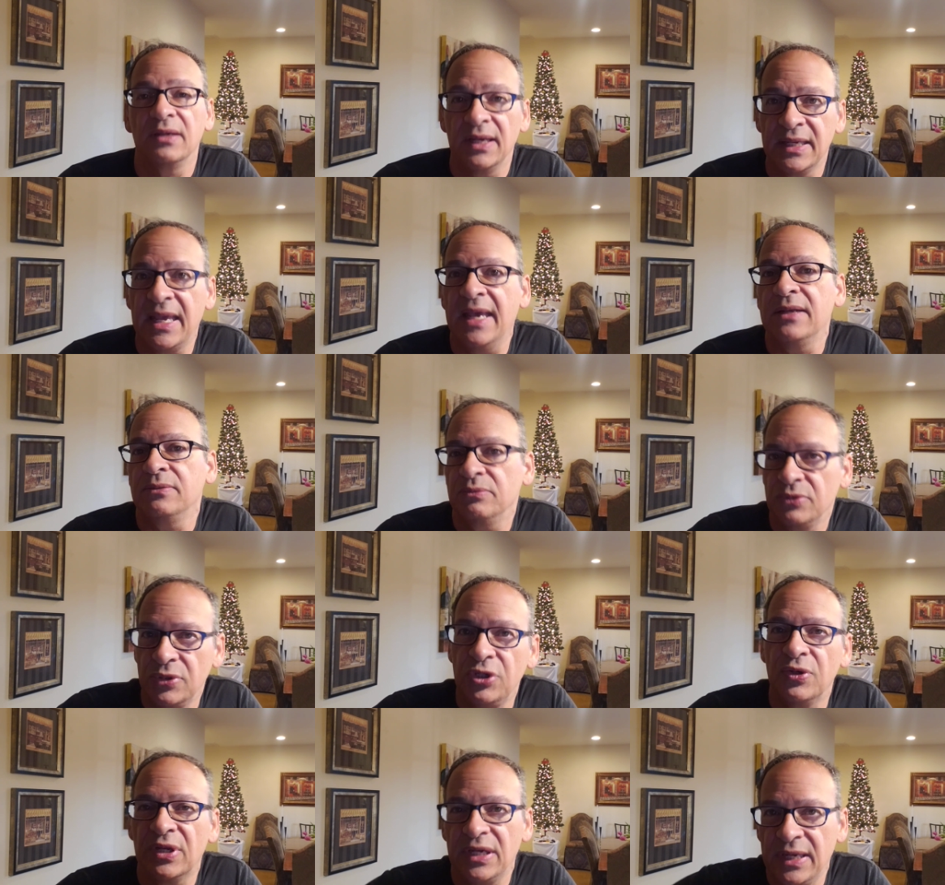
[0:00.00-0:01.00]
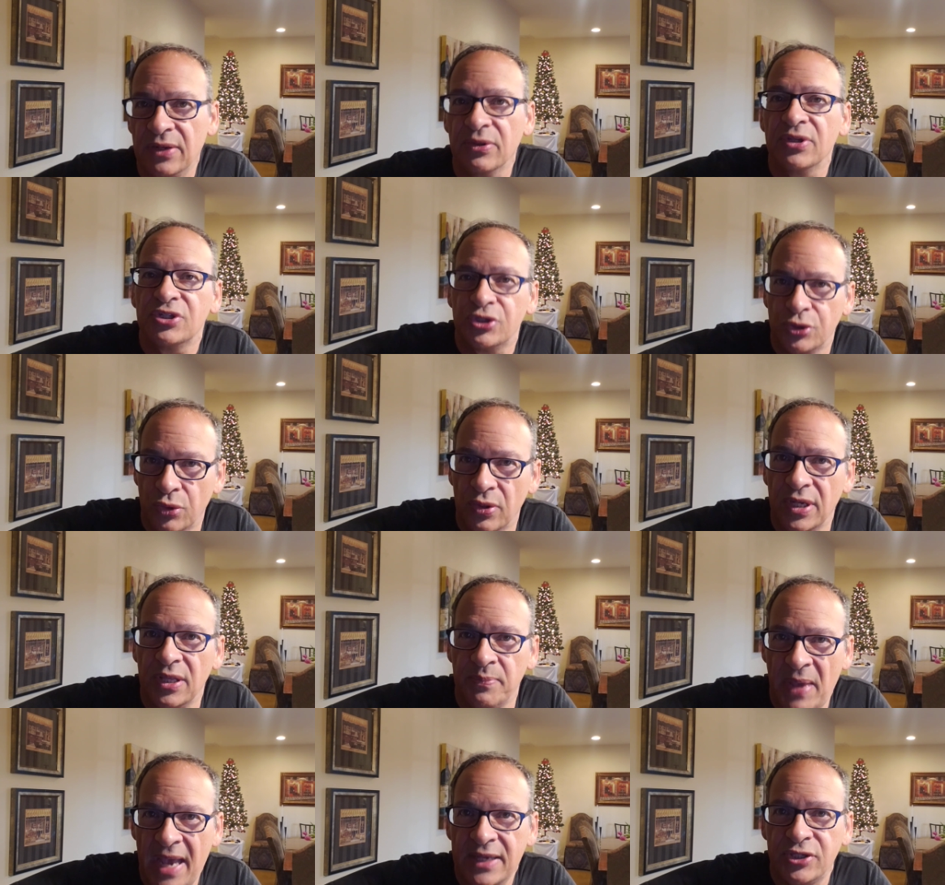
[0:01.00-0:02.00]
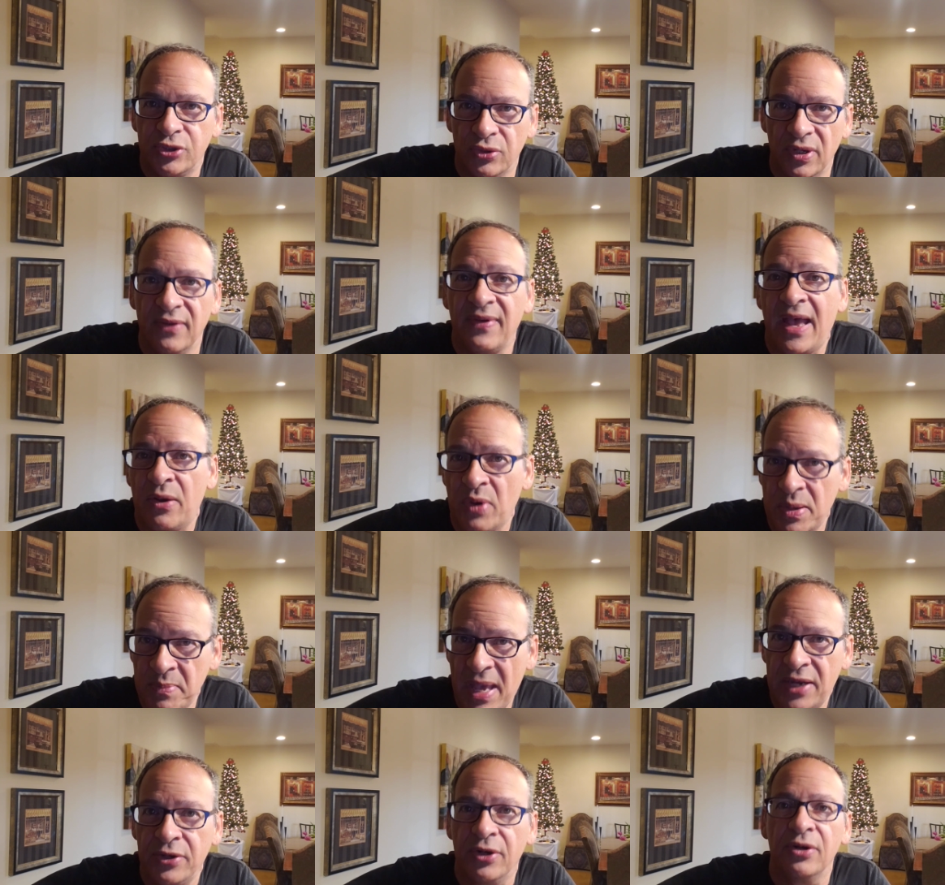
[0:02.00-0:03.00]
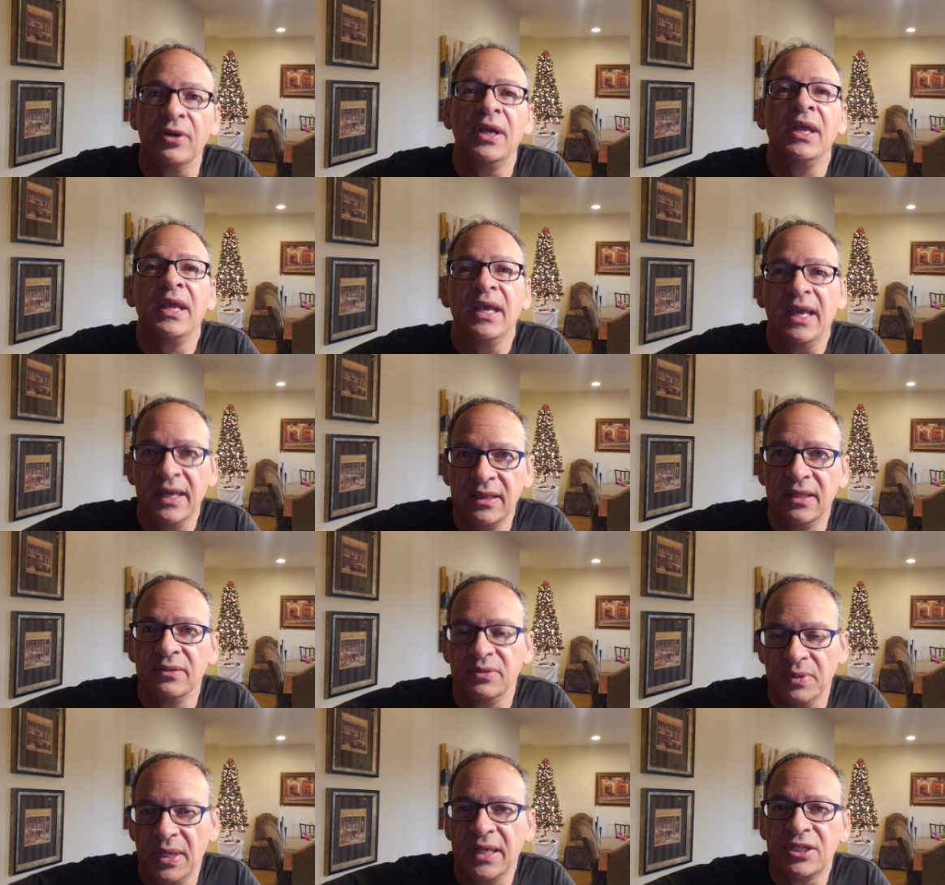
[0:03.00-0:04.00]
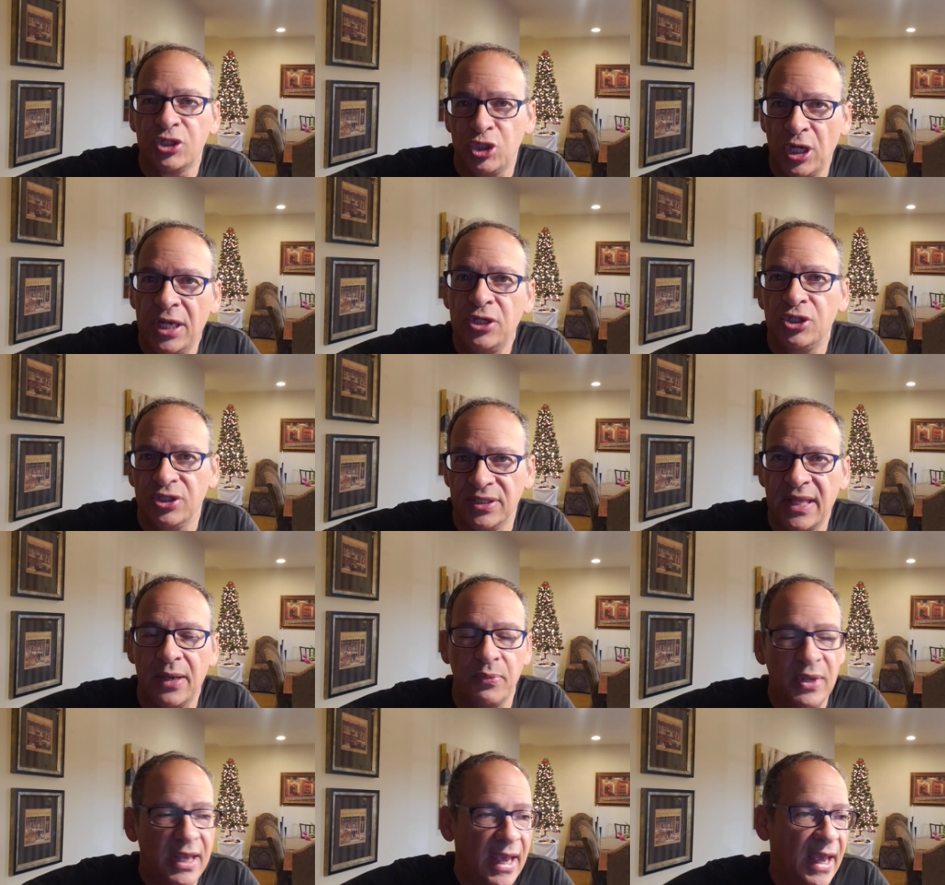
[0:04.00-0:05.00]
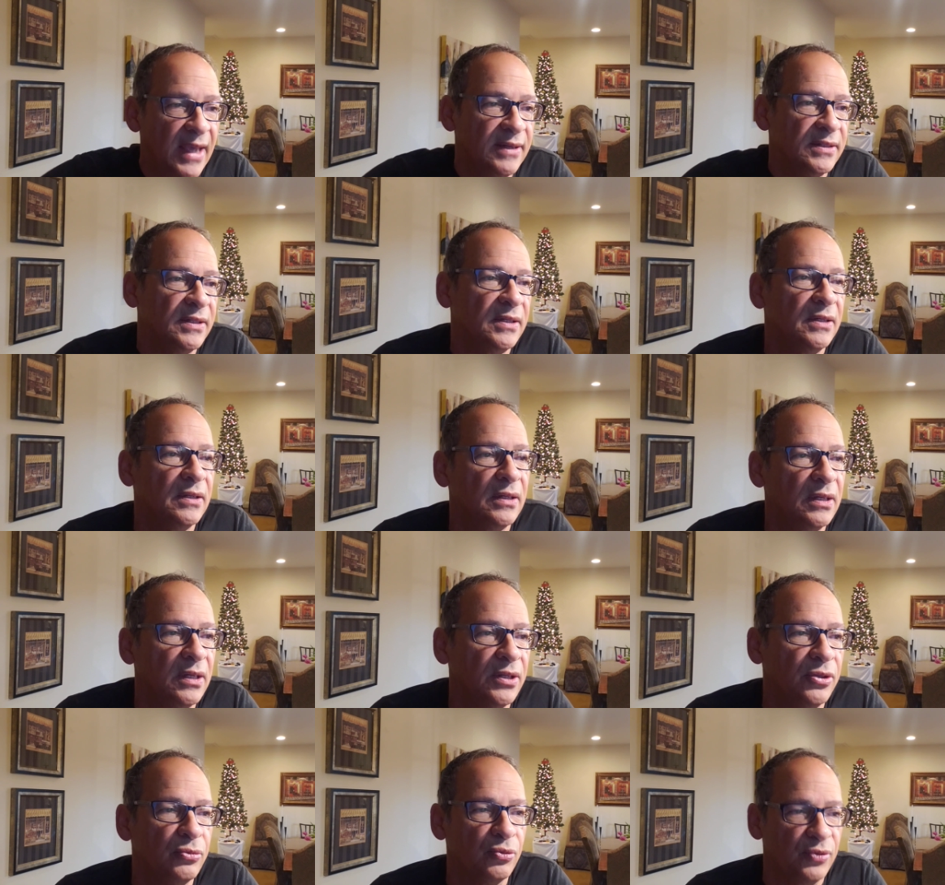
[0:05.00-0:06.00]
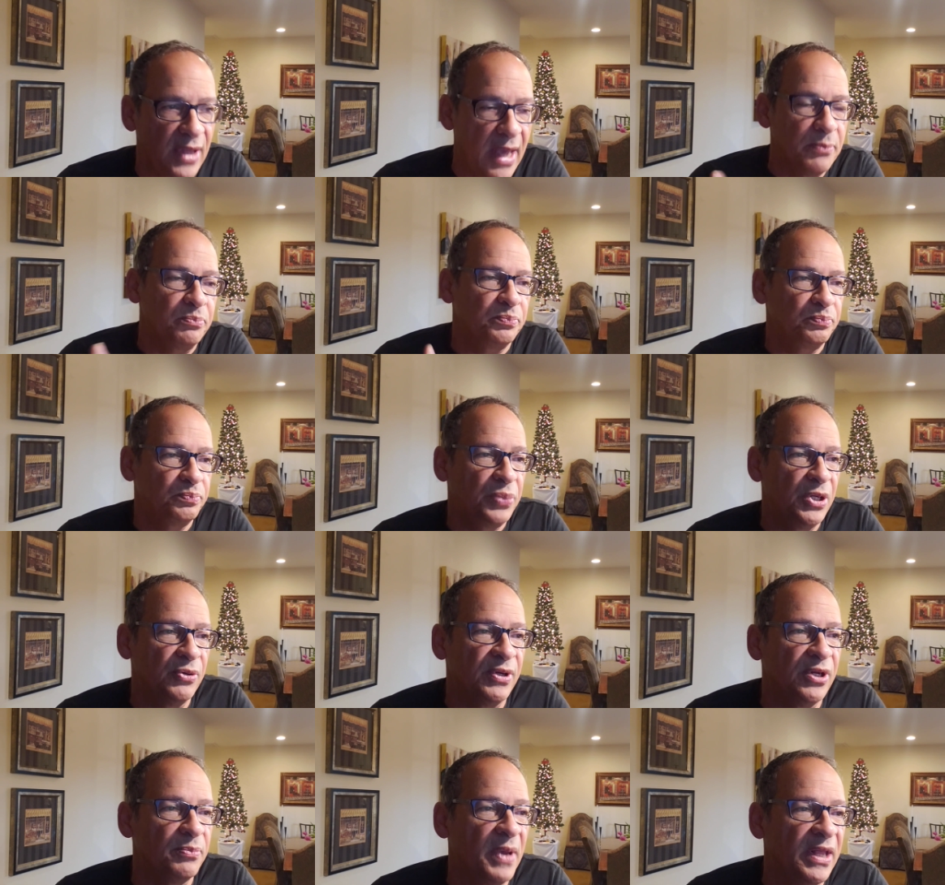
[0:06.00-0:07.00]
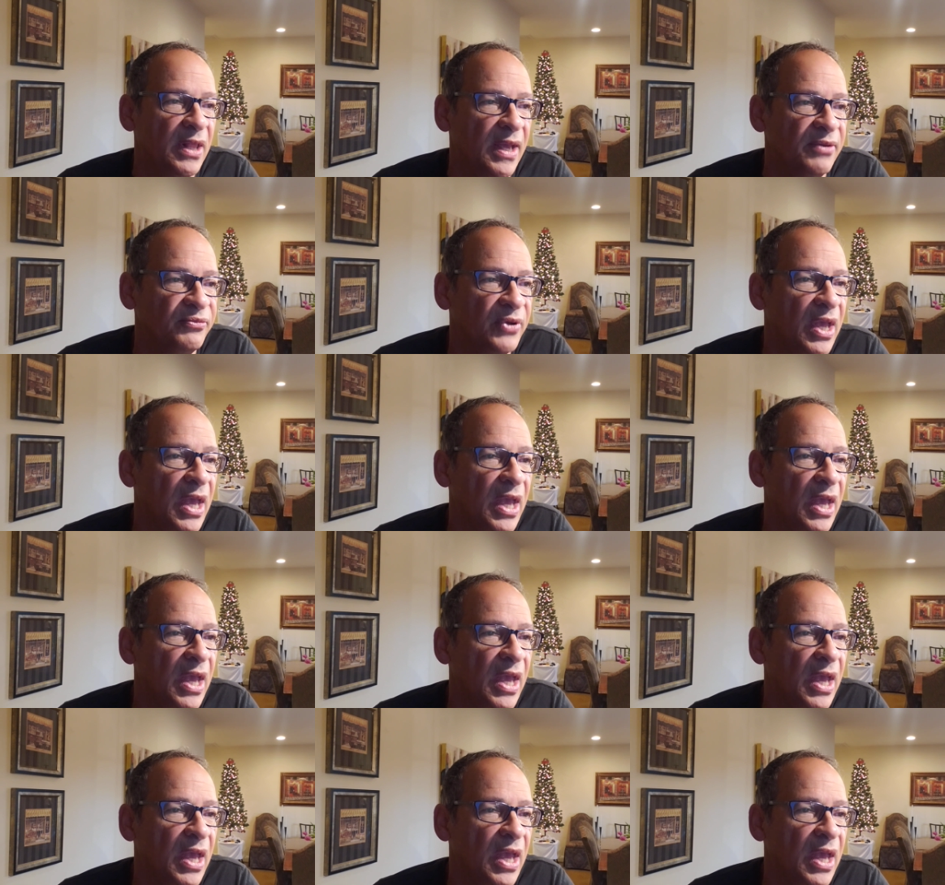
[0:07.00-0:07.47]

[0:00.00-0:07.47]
Again, you can hear the backstory of how I met her and the exchanges that we had through that period of my life.